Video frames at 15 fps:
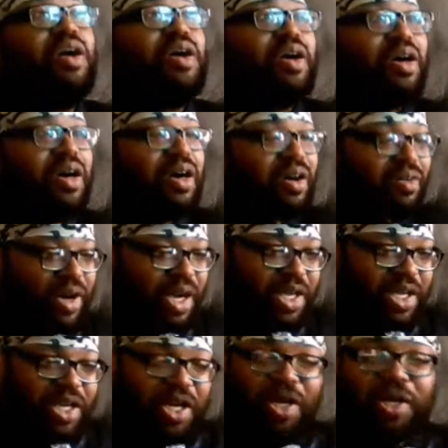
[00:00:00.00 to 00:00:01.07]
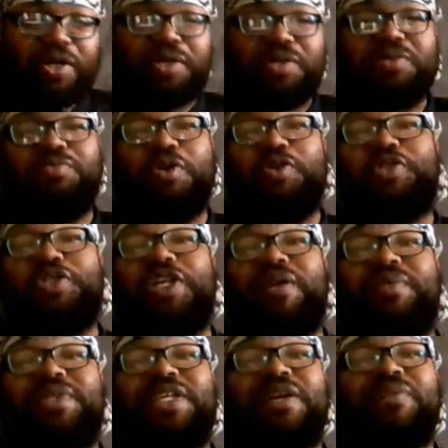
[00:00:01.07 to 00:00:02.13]
Alright, y'all. Post your
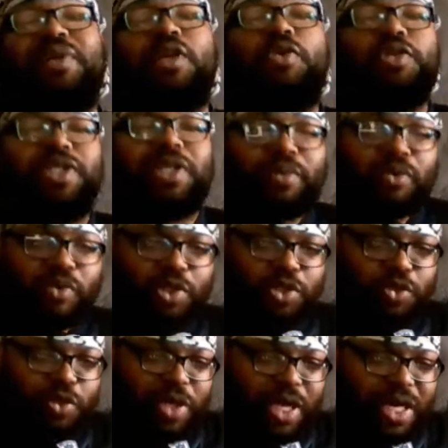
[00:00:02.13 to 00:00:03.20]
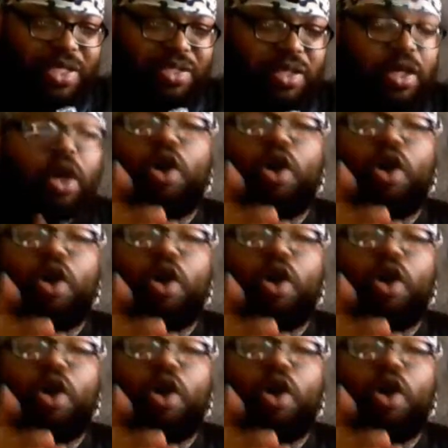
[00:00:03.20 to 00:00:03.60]
comments down below to me what you guys think.